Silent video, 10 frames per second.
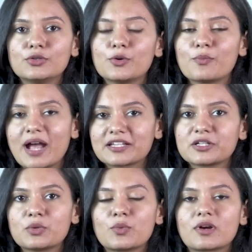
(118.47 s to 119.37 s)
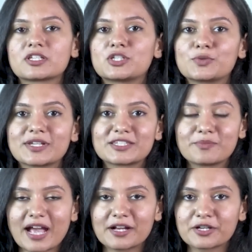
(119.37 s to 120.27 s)
No matter what students'
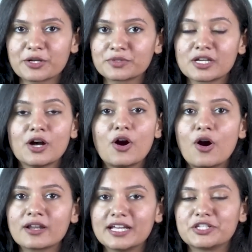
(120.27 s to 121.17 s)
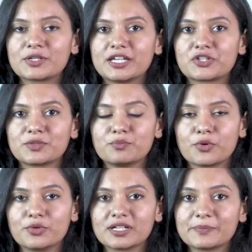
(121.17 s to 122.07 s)
background or education
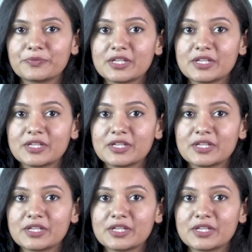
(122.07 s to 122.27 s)
board,